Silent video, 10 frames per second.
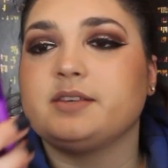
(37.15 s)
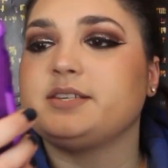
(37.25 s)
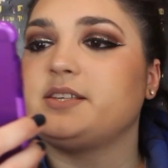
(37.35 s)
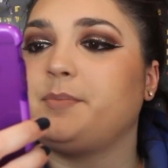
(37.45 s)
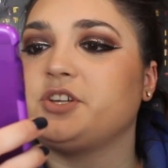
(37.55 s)
This
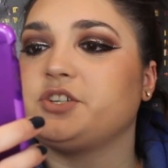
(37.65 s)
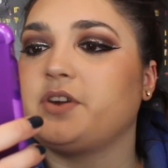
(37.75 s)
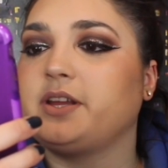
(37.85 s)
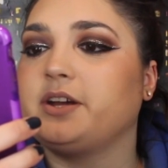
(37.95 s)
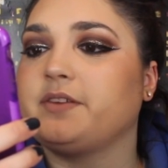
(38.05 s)
is the picture
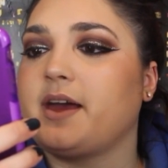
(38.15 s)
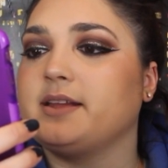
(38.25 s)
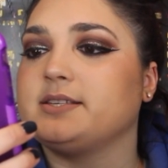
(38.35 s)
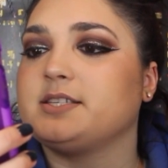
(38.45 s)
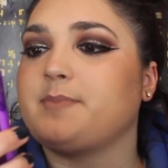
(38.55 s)
right here
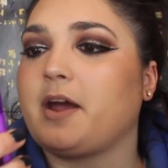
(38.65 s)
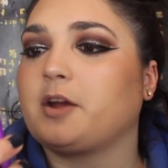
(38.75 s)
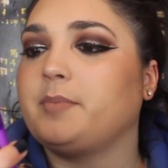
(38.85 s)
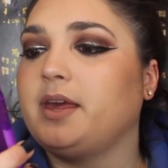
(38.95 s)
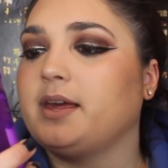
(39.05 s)
that
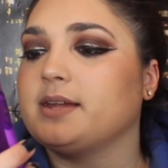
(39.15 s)
inspired me.